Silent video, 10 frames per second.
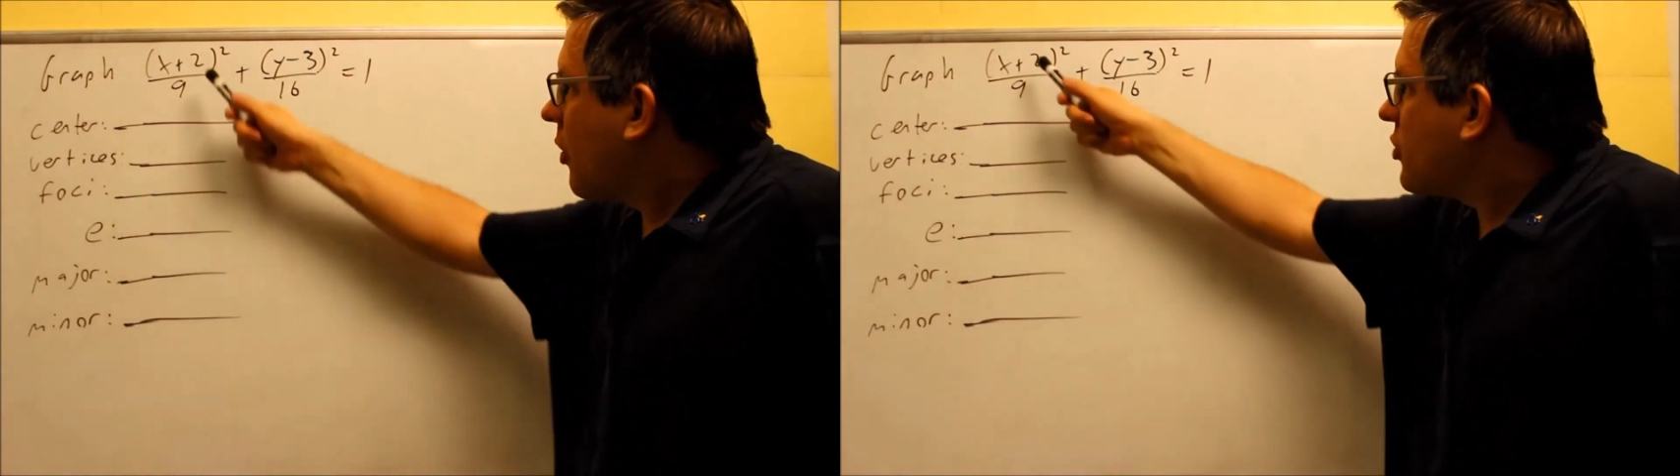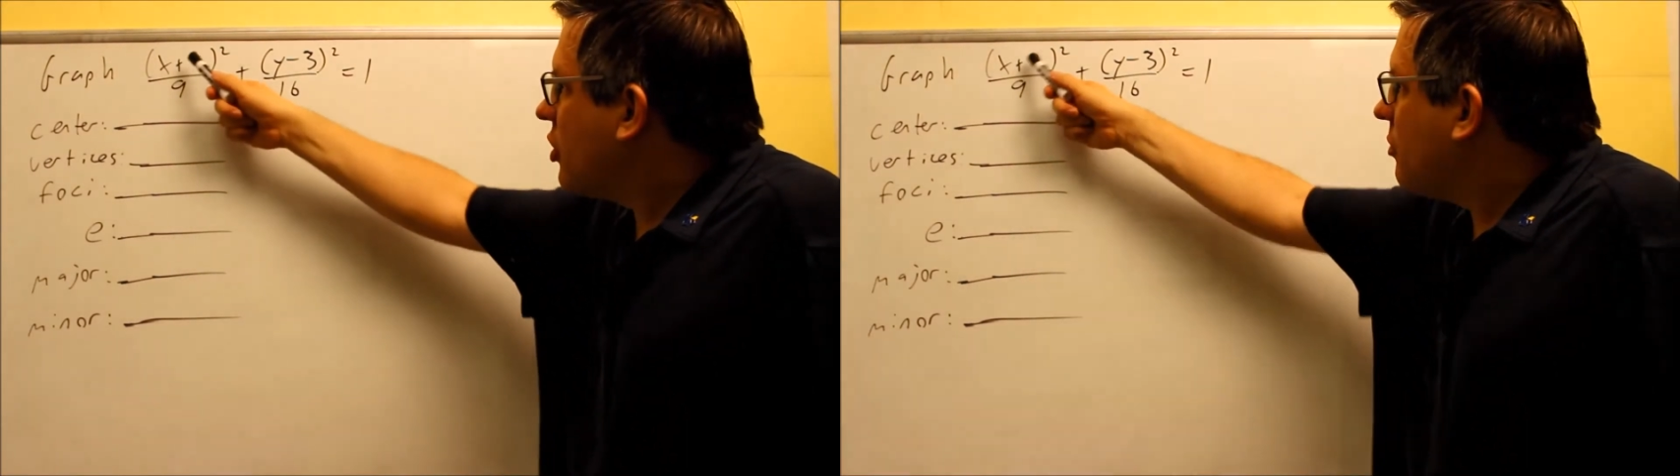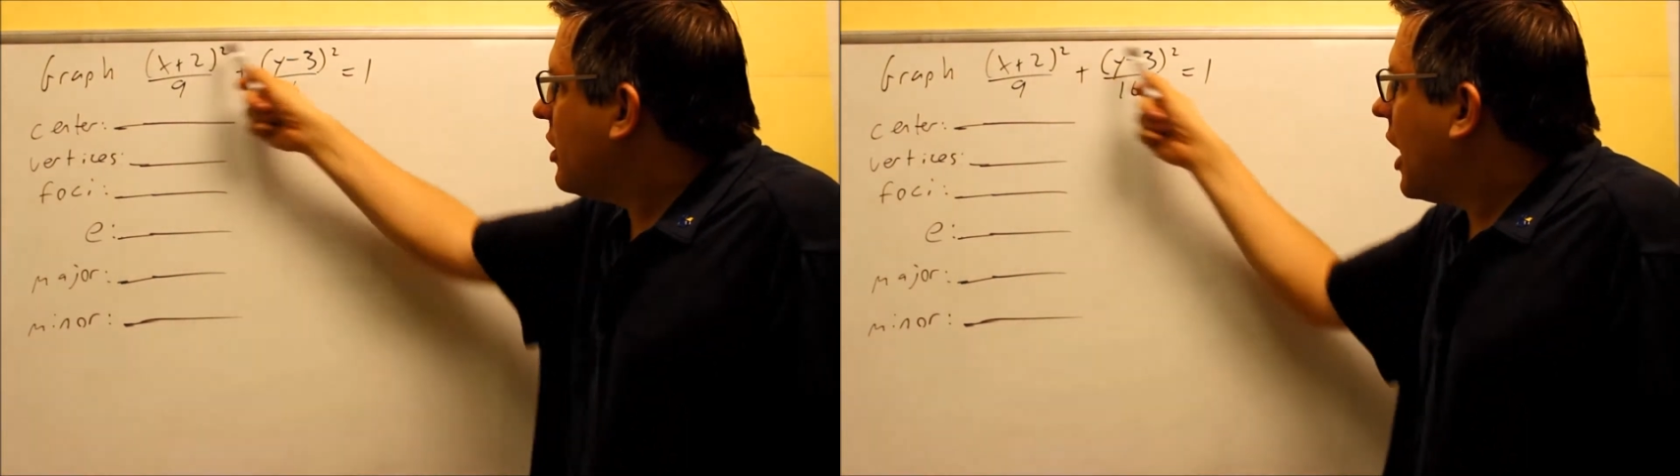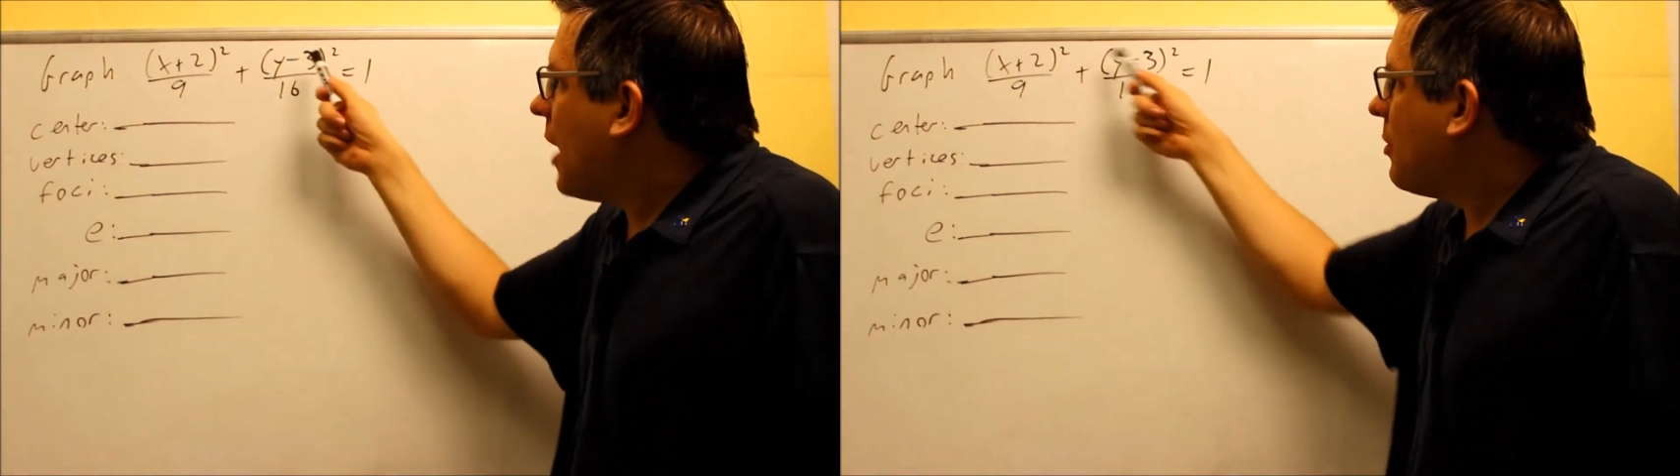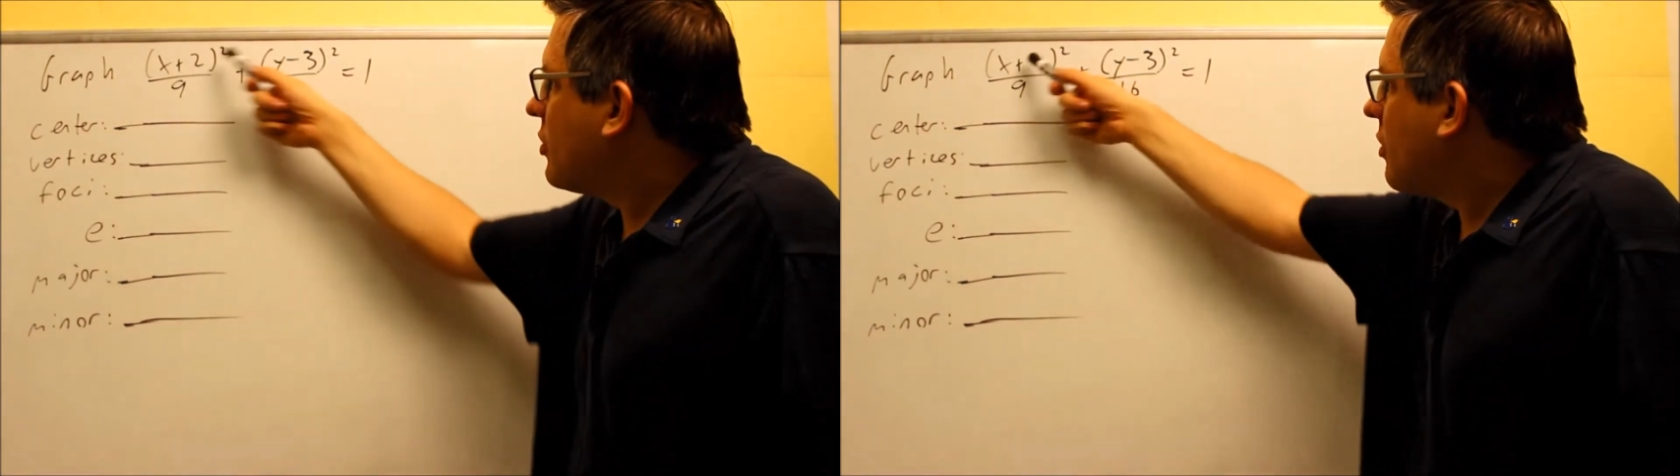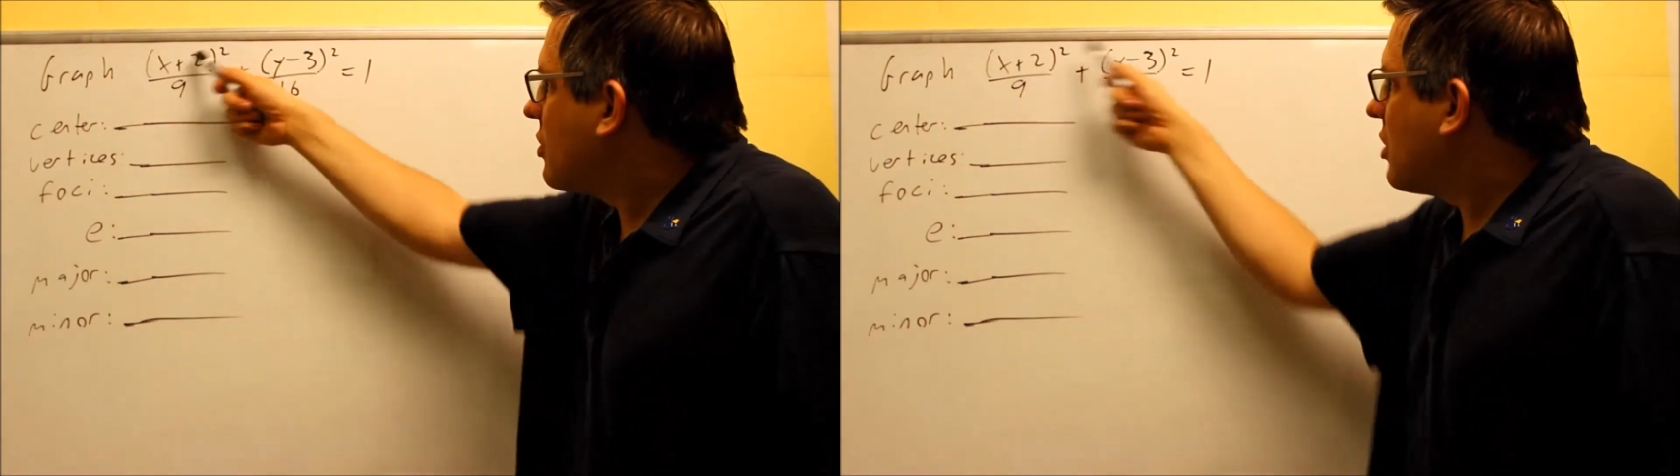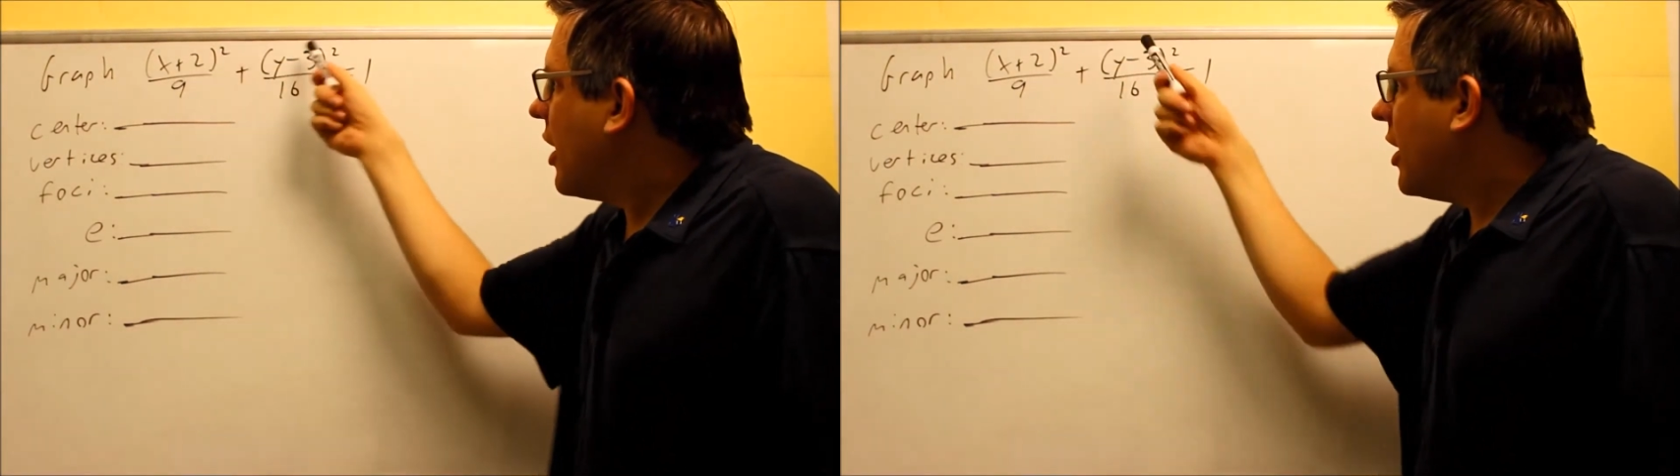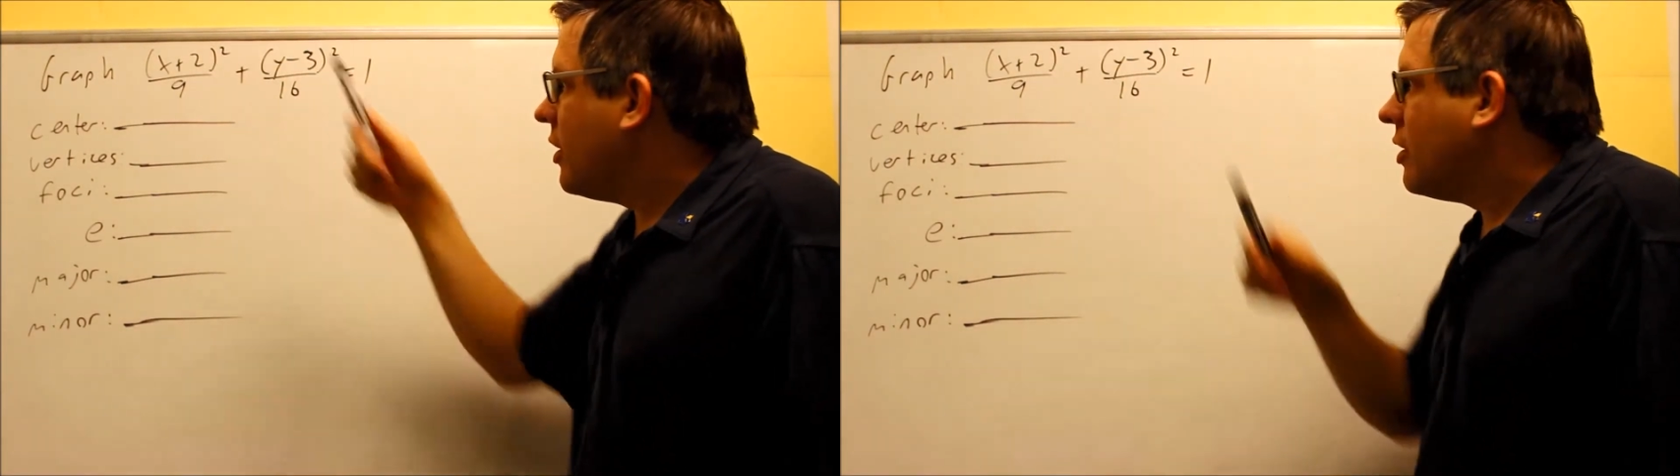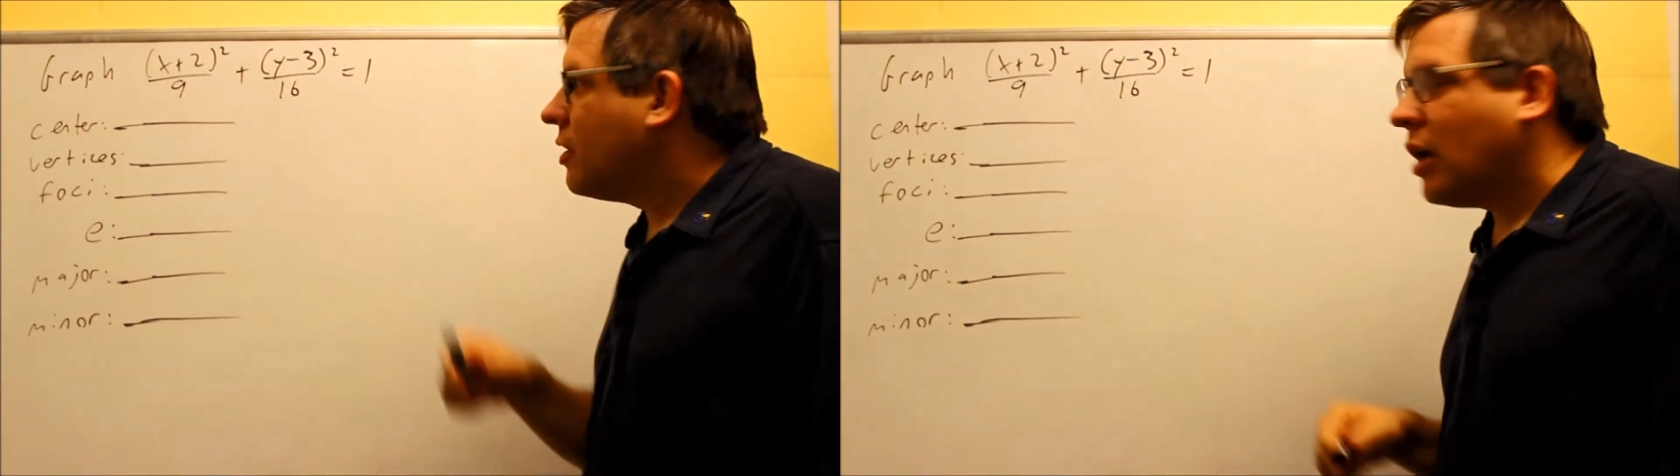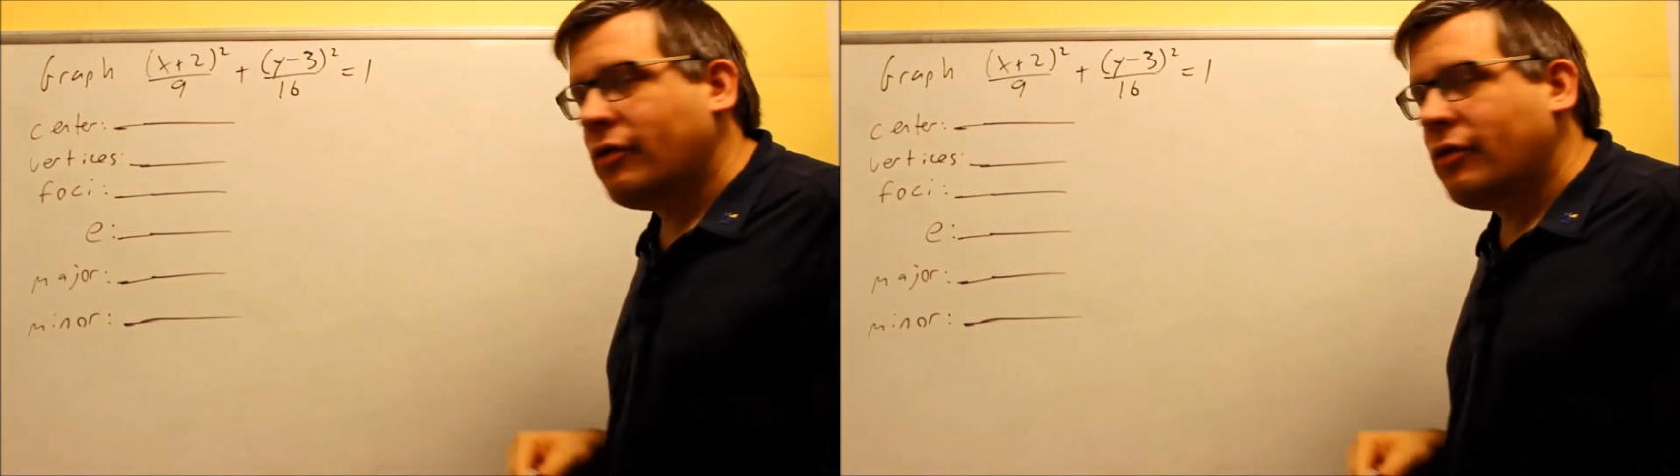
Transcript: always going to be opposite sign